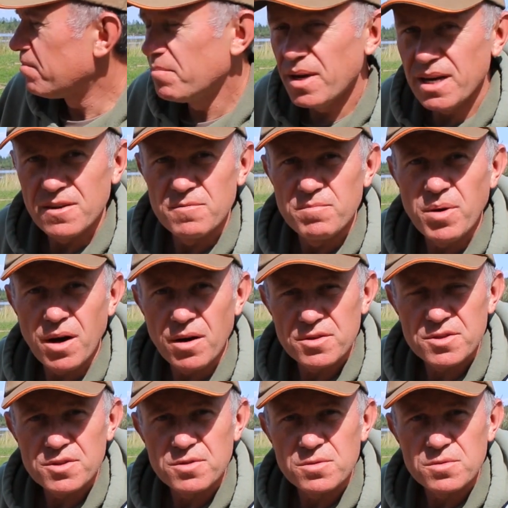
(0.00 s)
bed of
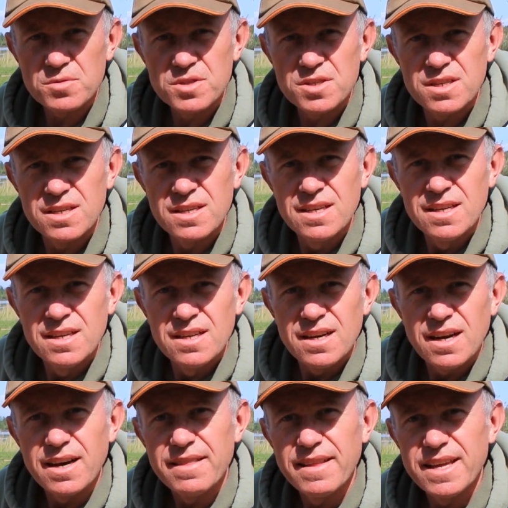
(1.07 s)
particles,
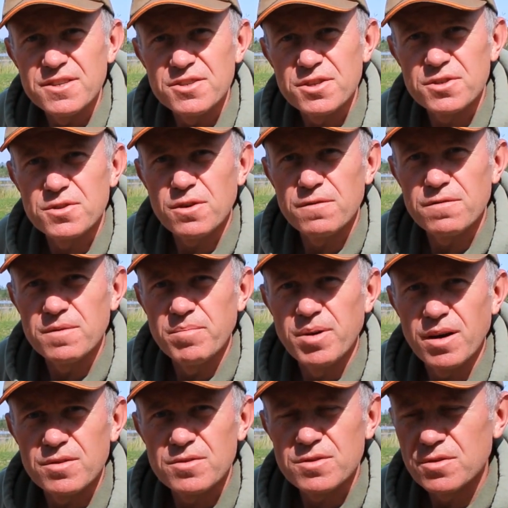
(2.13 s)
and then just off the
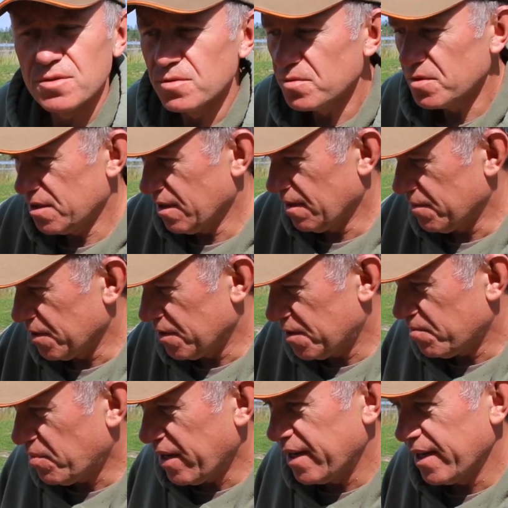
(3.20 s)
particles I'm just
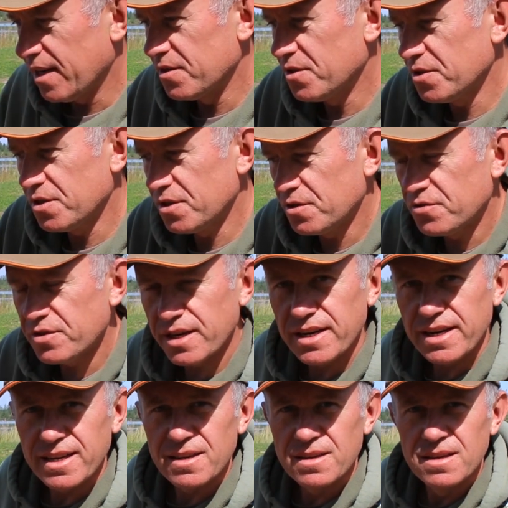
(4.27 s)
spreading, just
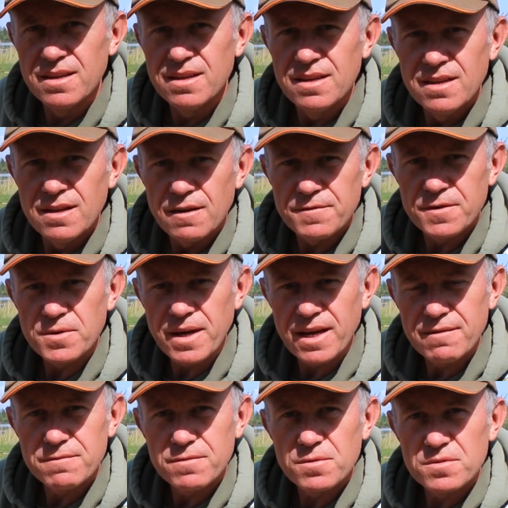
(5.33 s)
trickling a few
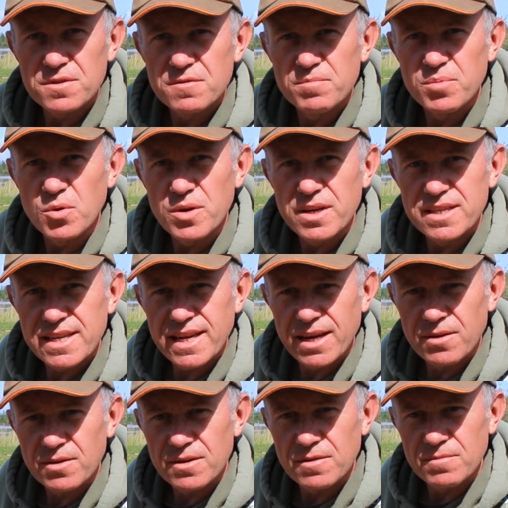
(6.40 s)
handfuls of boilies
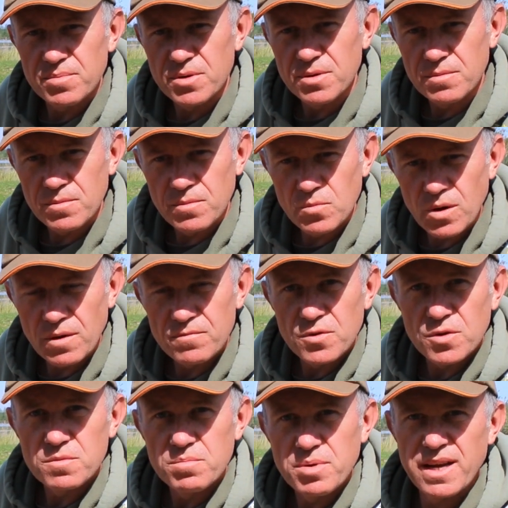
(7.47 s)
out, and I'll put one
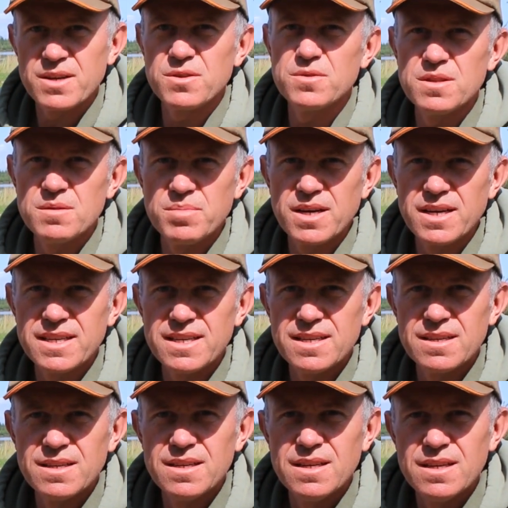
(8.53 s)
rod bang on the bait,
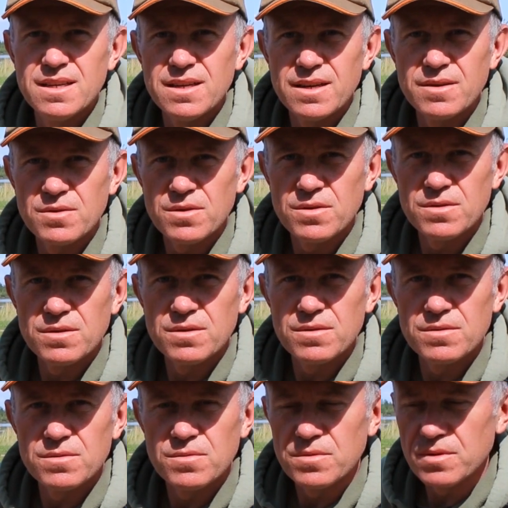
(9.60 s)
on
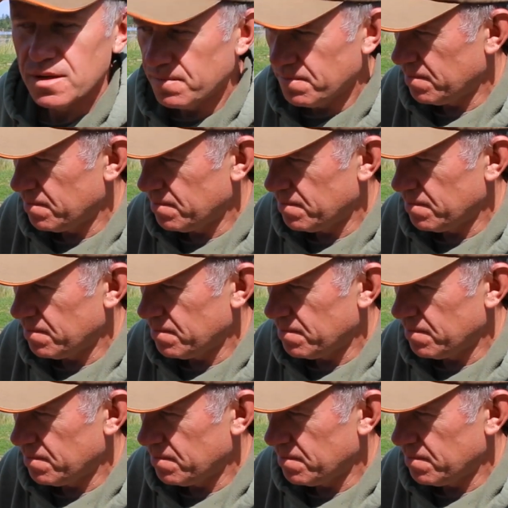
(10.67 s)
all the